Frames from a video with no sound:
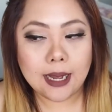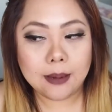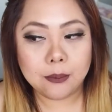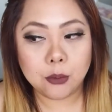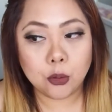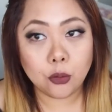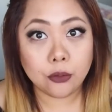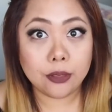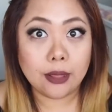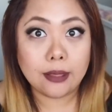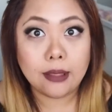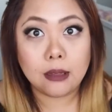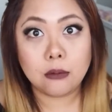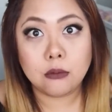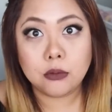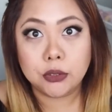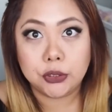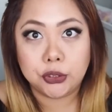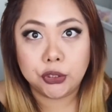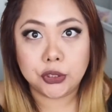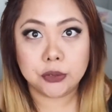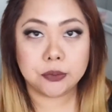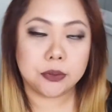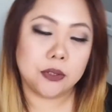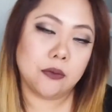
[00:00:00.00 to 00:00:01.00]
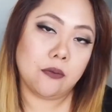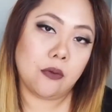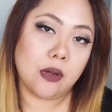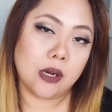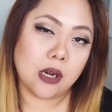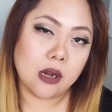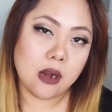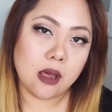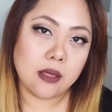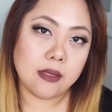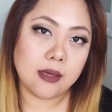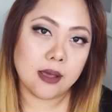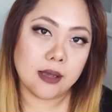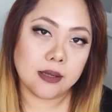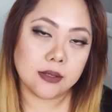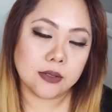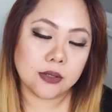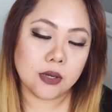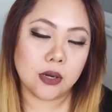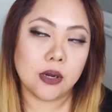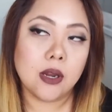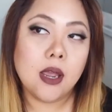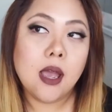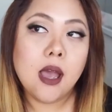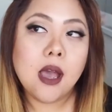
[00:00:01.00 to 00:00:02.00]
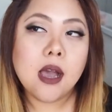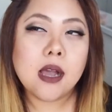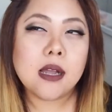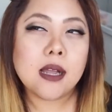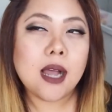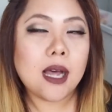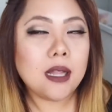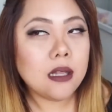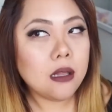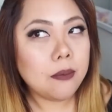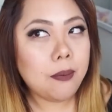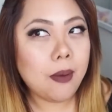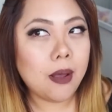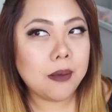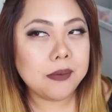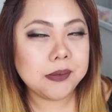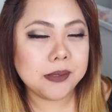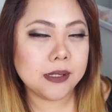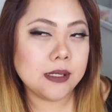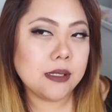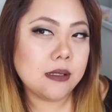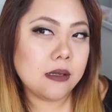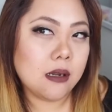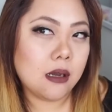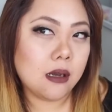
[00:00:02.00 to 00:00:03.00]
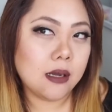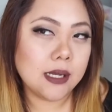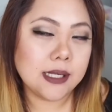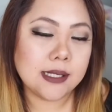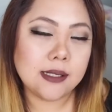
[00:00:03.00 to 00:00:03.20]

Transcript: or that they were dupes of one another. So ColourPop's are not,